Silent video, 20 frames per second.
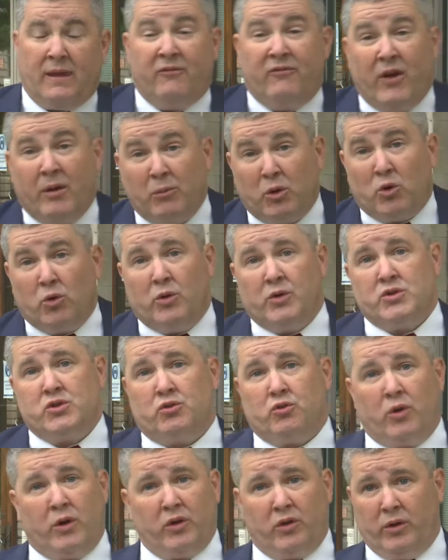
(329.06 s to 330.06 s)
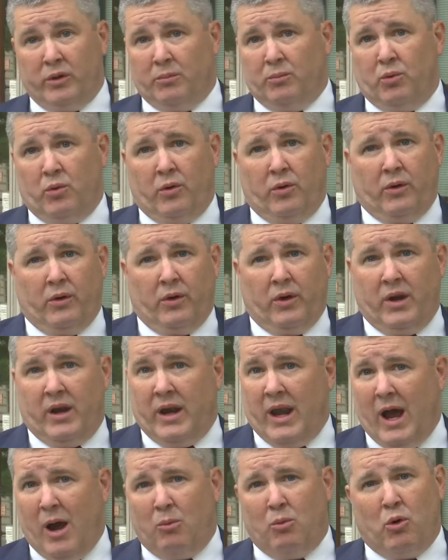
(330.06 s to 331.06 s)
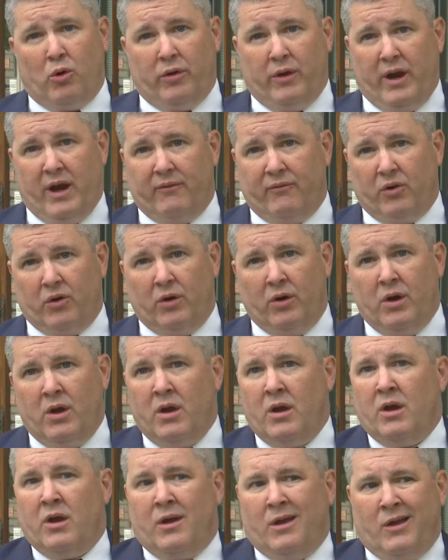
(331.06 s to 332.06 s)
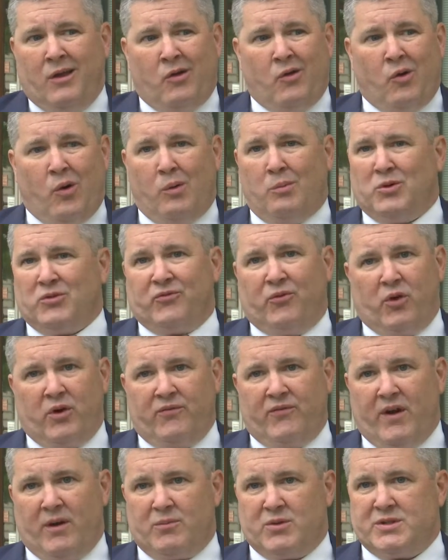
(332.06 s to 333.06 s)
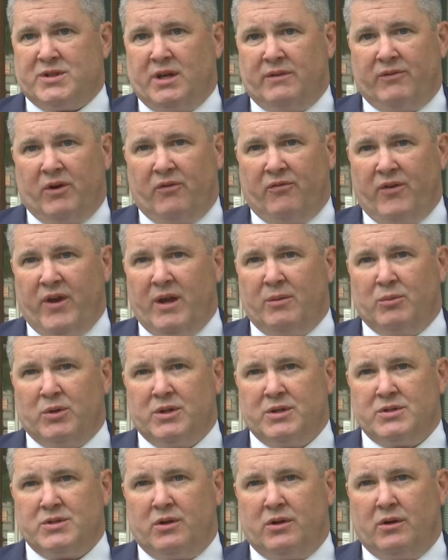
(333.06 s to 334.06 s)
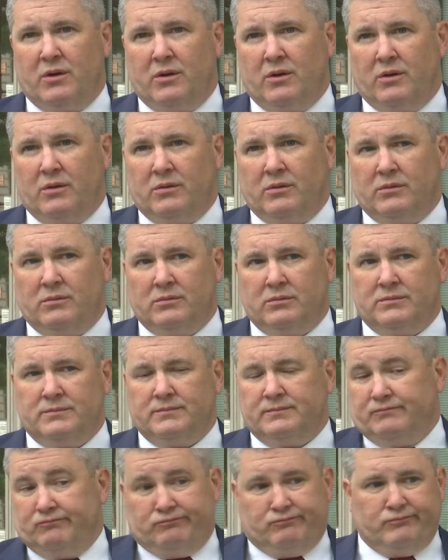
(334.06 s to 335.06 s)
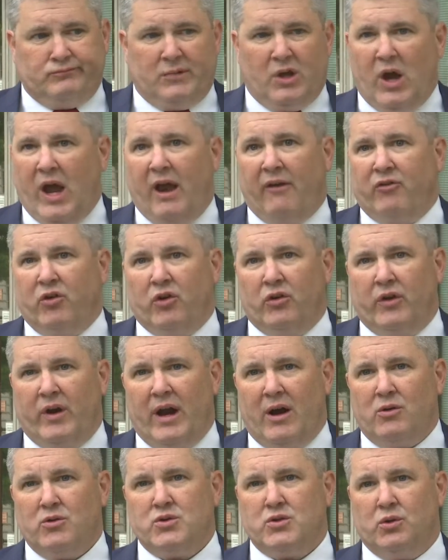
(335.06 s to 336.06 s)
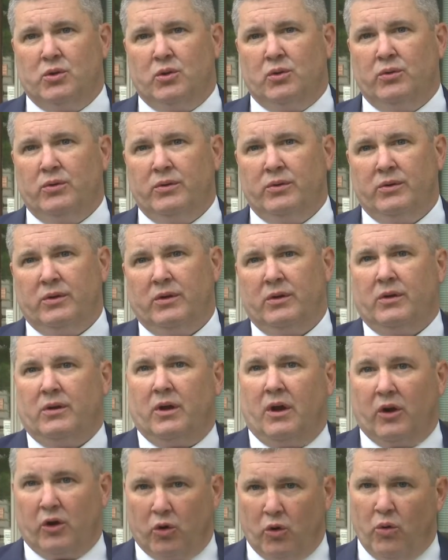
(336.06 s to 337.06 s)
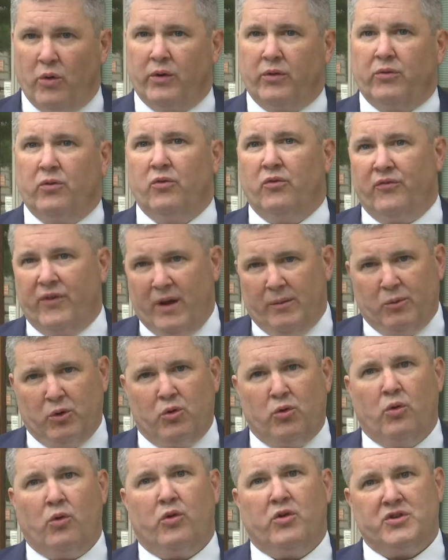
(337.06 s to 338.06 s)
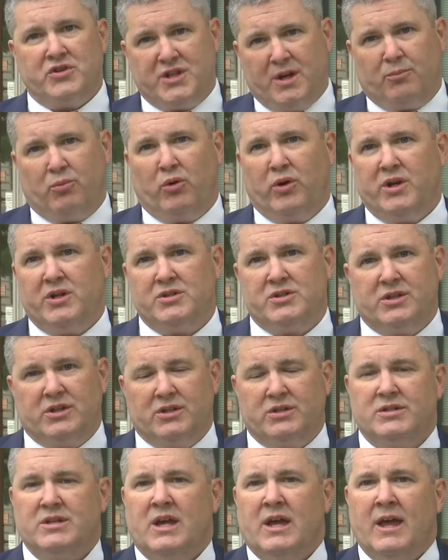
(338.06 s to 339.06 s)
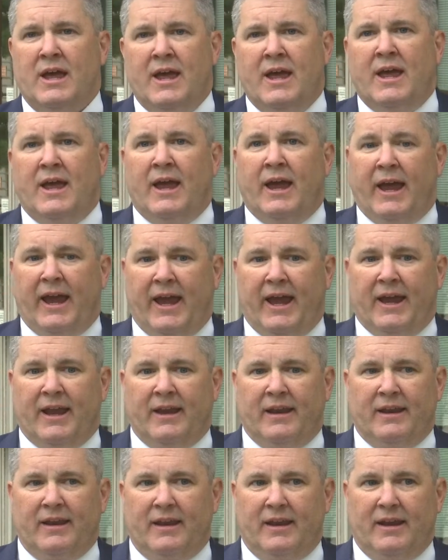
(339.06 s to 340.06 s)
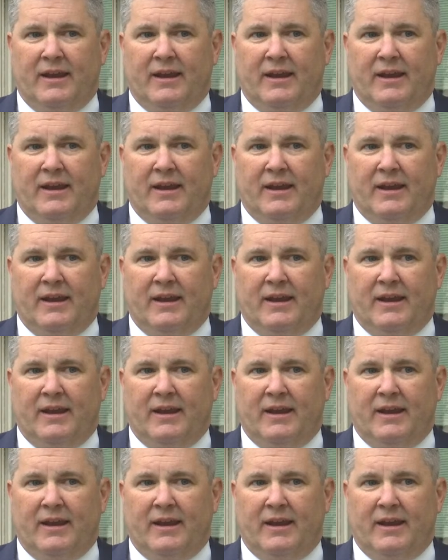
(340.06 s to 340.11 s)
Family court is critically important, now more than ever. Almost 45% of our families, every other household, are going through family court or separations. And